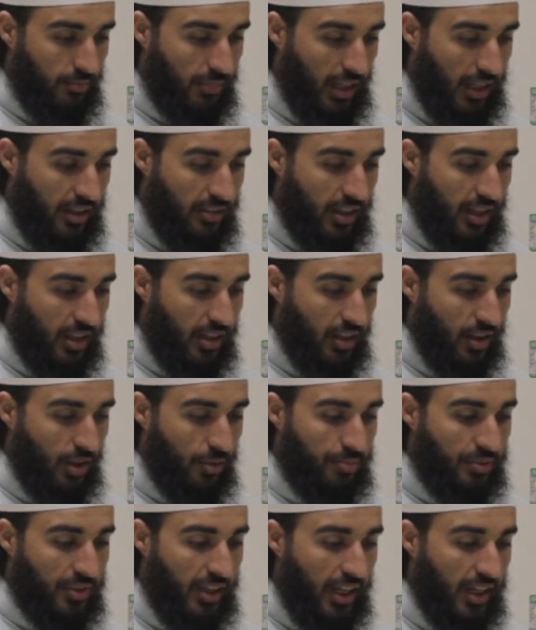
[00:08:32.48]
and they
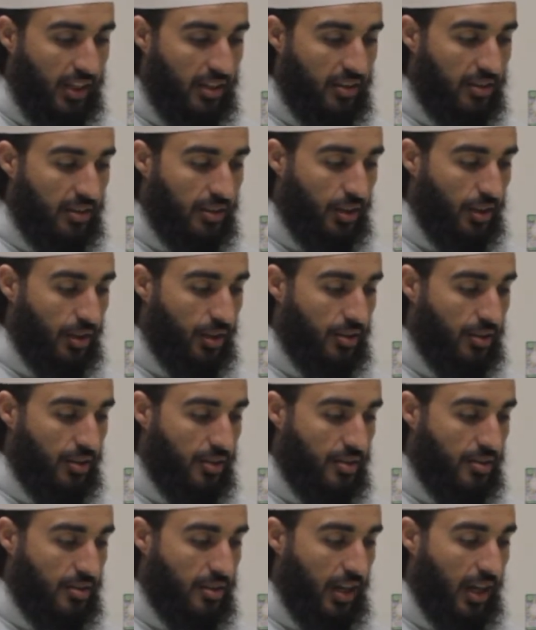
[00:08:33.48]
obtained
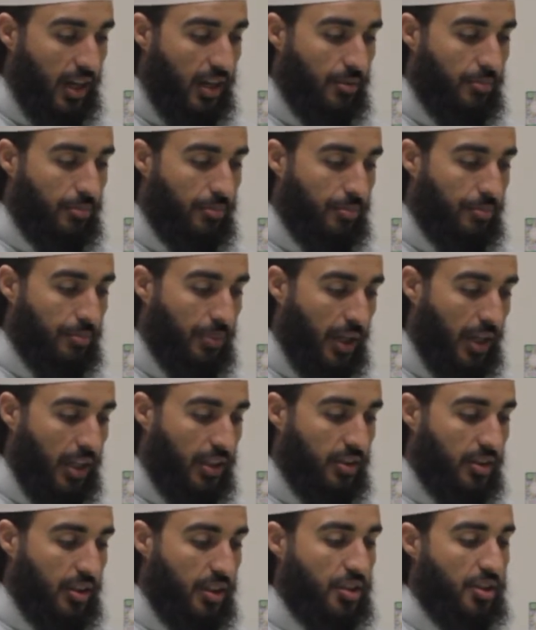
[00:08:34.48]
curtains and
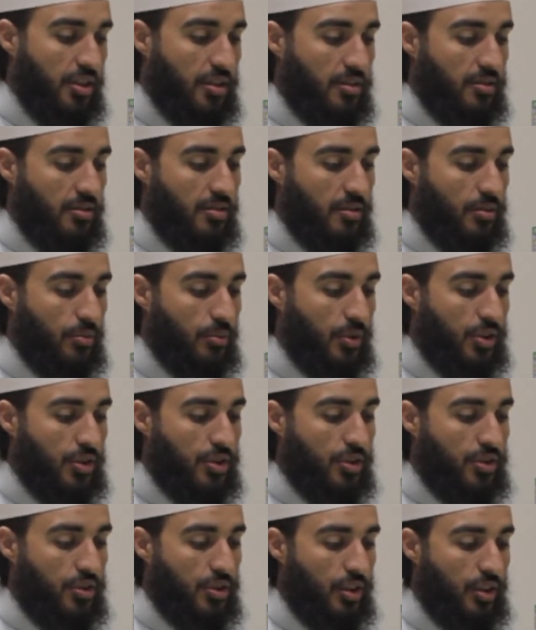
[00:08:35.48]
partitions
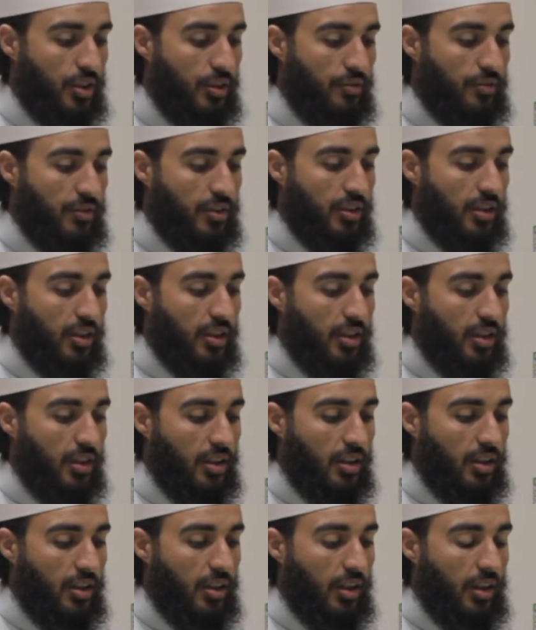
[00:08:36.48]
which served
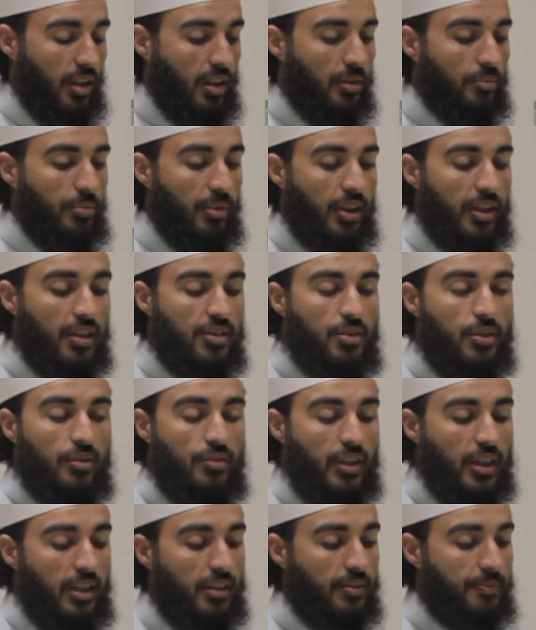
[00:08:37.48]
in place of
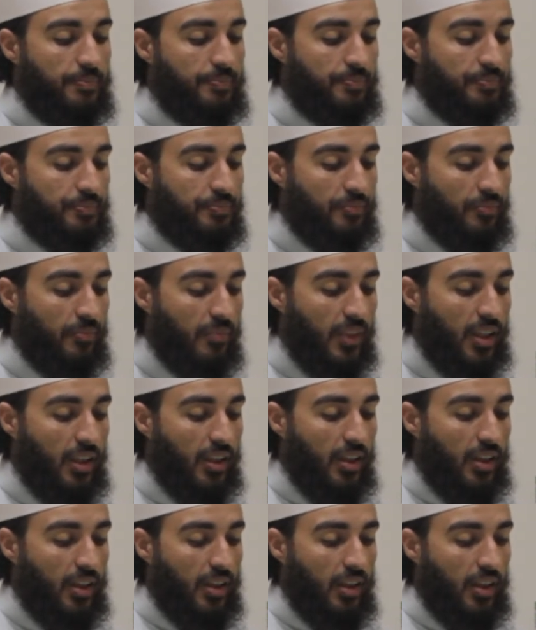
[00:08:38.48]
that.
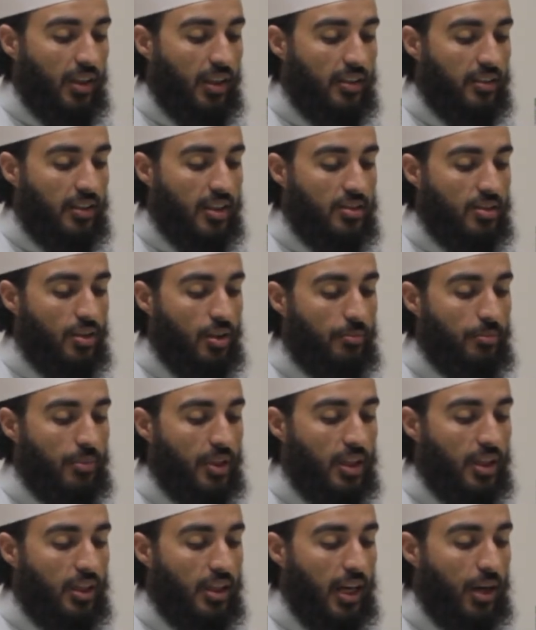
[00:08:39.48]
It does not
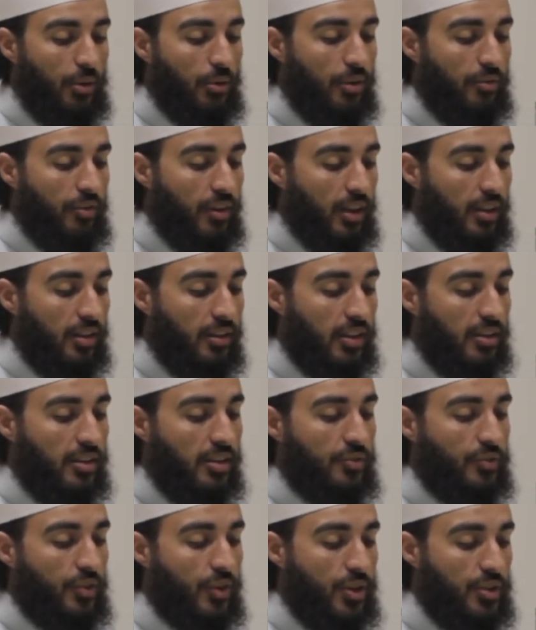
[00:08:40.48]
mean, however, that
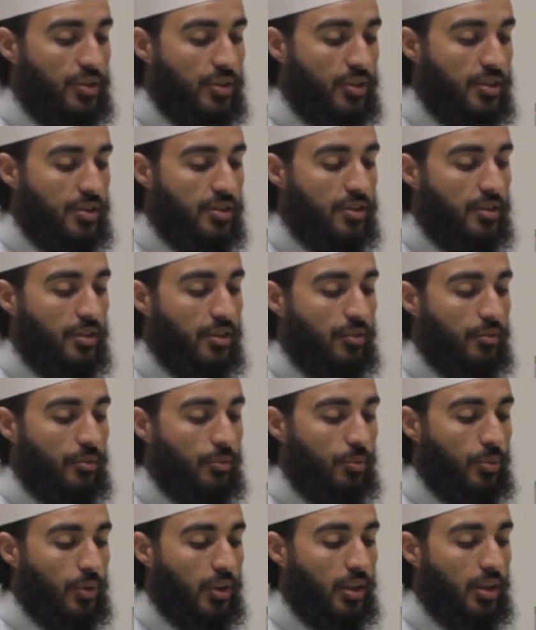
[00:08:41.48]
the verses
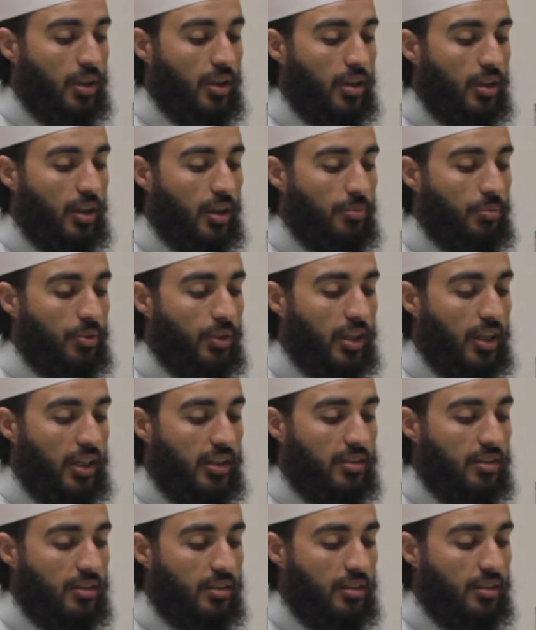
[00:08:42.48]
were
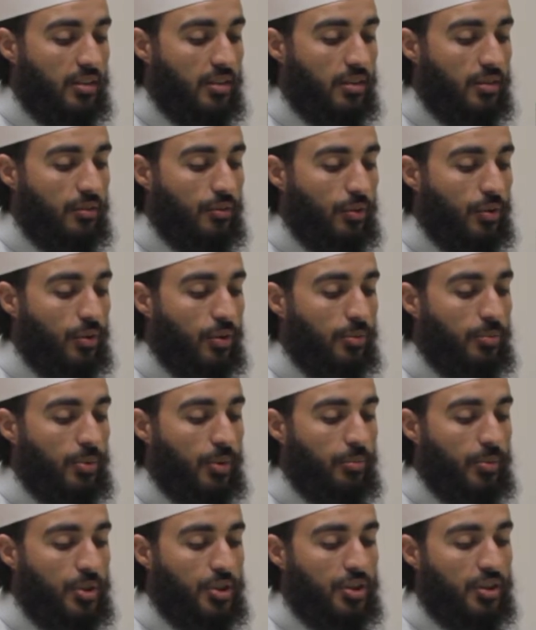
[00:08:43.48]
abrogated, for the
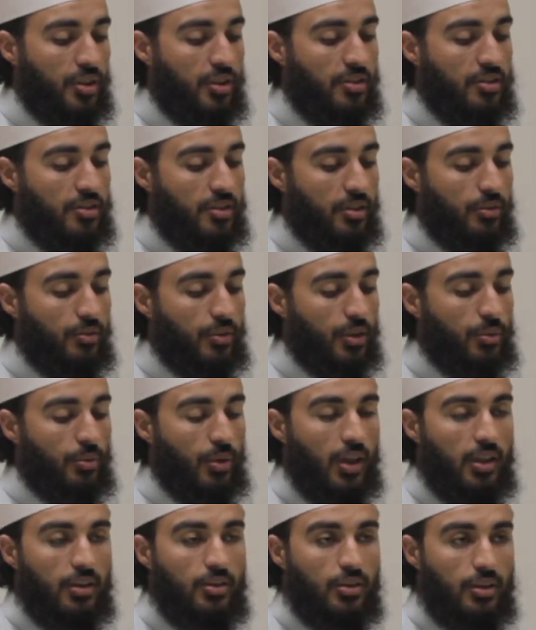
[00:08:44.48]
permission is still
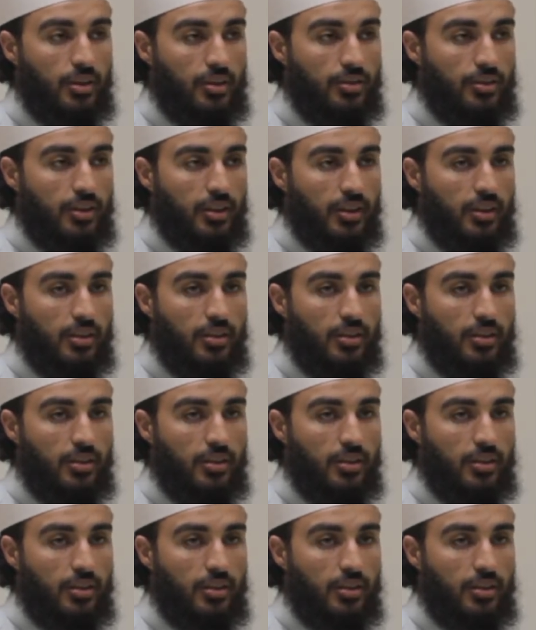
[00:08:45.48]
required to enter.